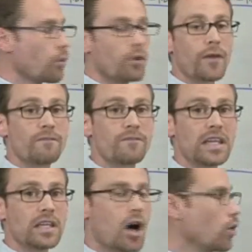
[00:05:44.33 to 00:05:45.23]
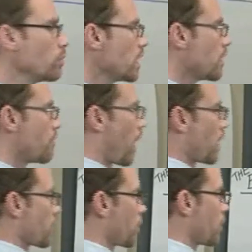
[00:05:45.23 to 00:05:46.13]
With a fee-only
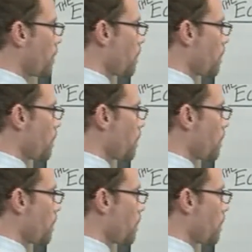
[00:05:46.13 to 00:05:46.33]
advisor,